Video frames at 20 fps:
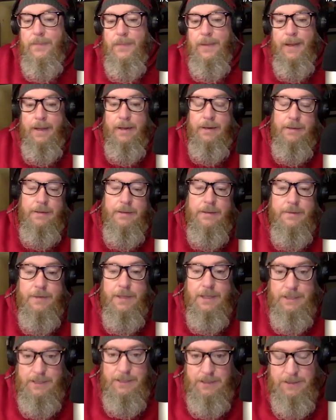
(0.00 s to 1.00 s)
And
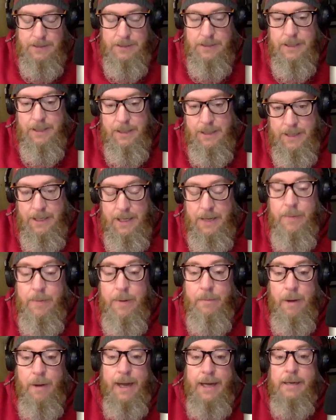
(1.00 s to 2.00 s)
this, keep
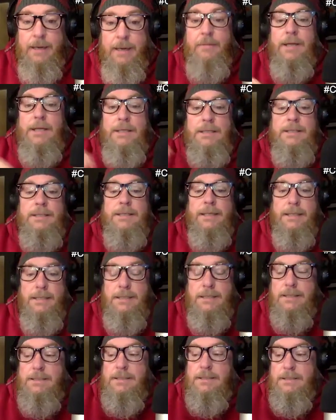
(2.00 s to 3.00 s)
in mind, this
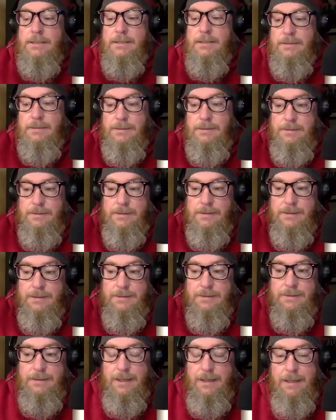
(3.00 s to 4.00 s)
is
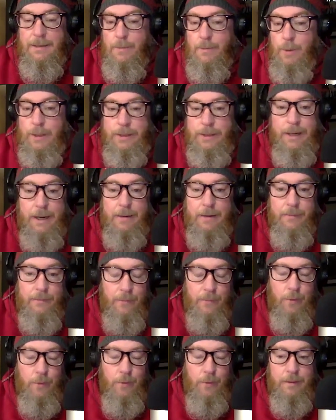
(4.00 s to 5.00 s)

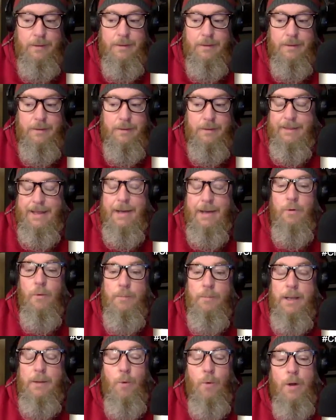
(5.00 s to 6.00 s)
that will
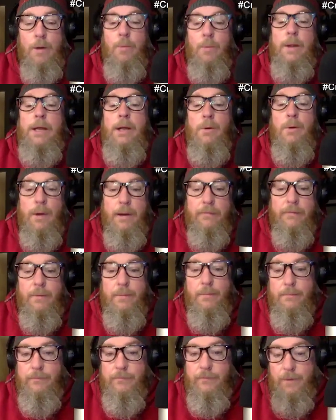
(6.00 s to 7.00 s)
be 1 week away
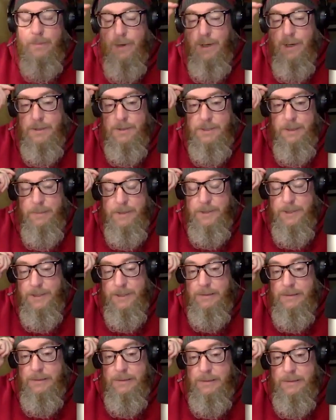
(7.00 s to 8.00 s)
from Ohio State,
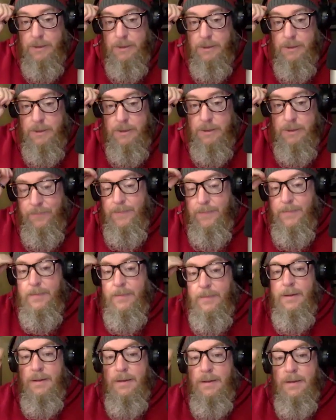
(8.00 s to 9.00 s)
Michigan. So
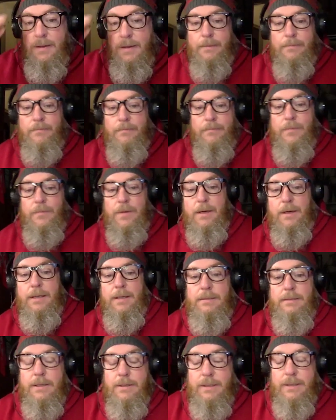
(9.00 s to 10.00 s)

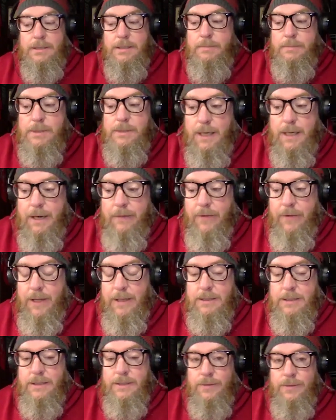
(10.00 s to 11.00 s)
there is some
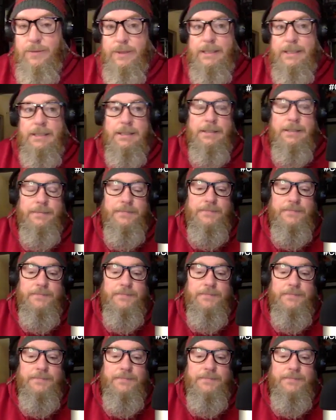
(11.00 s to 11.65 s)
significance to this.